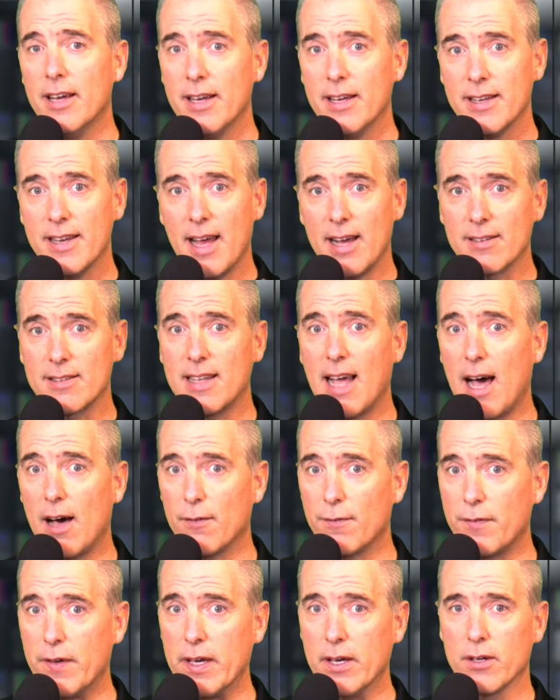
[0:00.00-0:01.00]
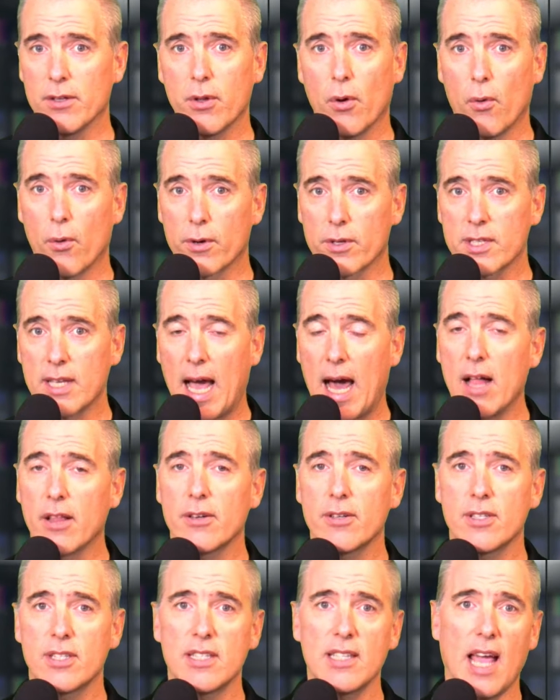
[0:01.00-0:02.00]
Now, downfield, horse collar,
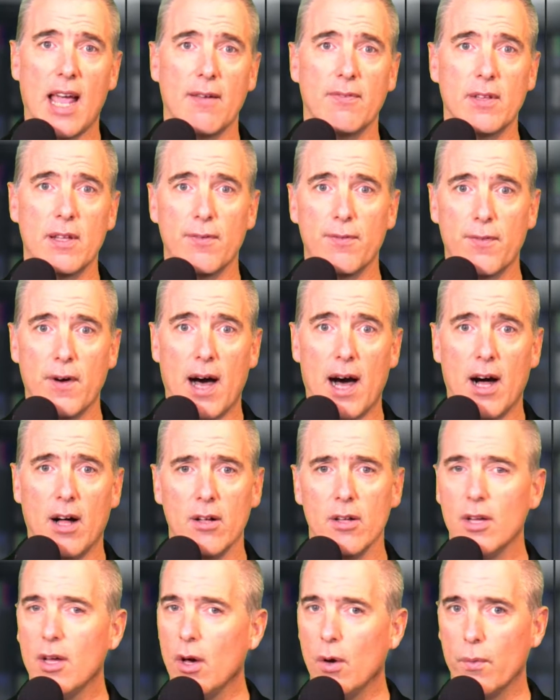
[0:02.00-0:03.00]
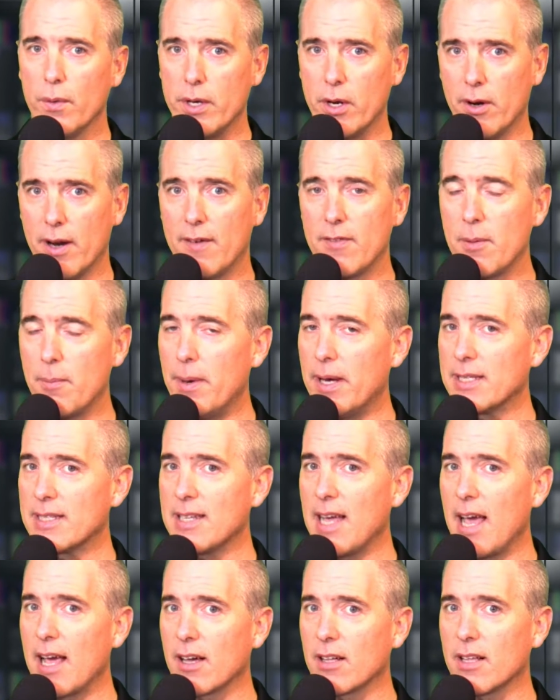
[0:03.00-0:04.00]
safety foul. We don't have the best
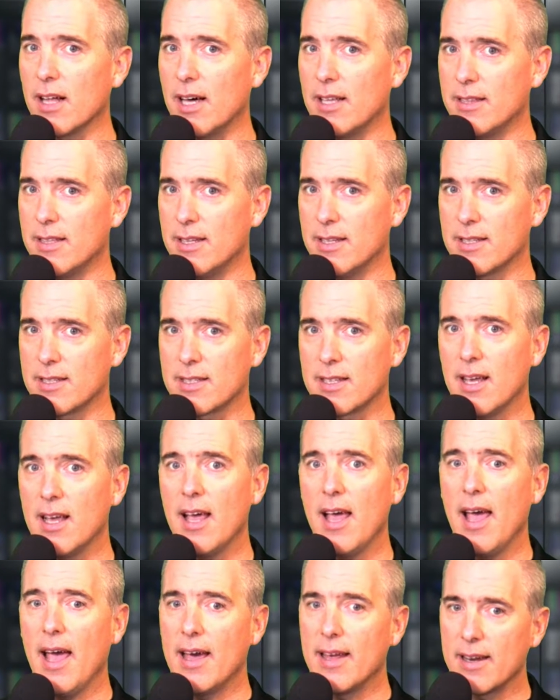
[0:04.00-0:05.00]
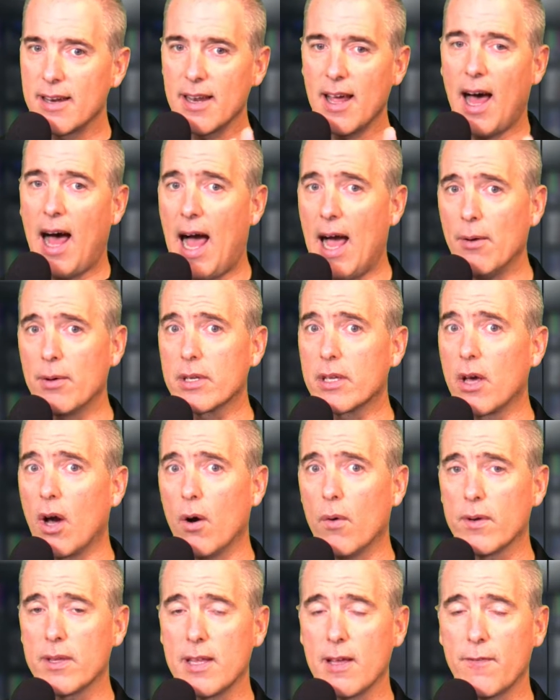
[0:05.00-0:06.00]
angle on this, and I would go
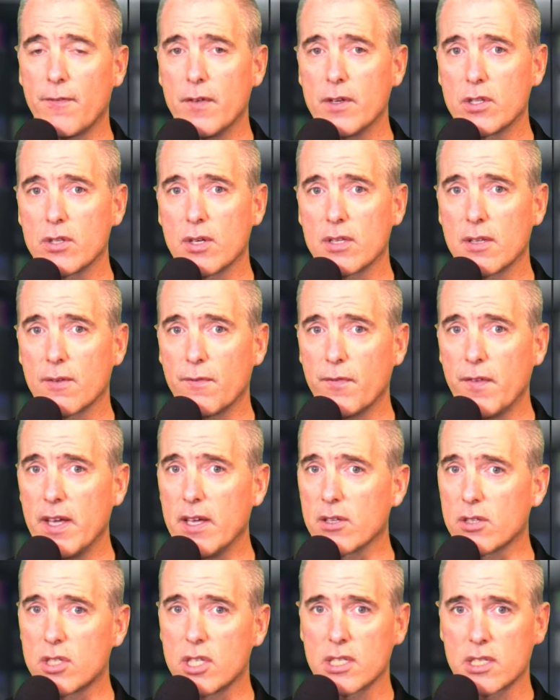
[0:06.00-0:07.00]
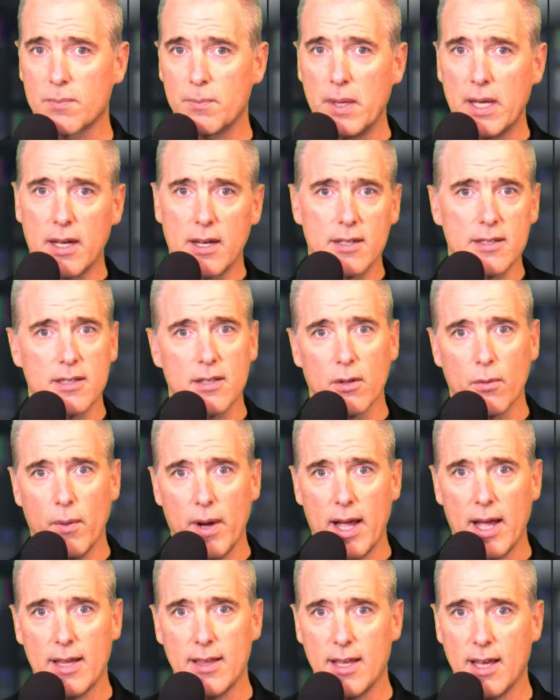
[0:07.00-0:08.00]
with the official on the field just because of the
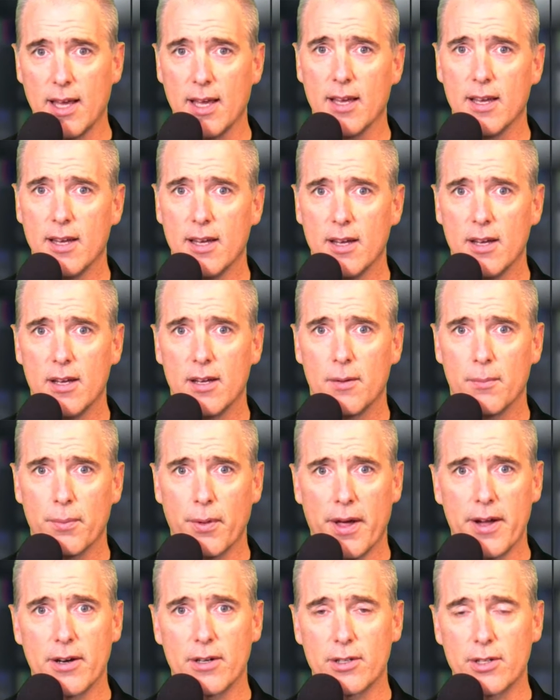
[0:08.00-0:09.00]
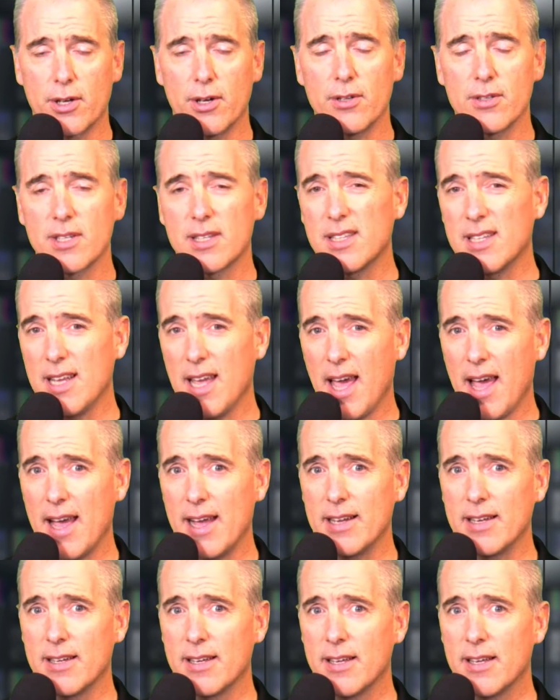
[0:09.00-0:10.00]
way the player turns at the
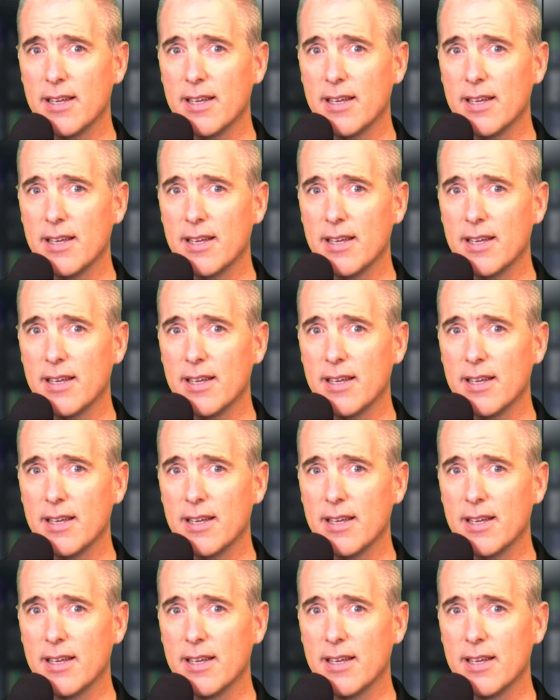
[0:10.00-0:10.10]
end.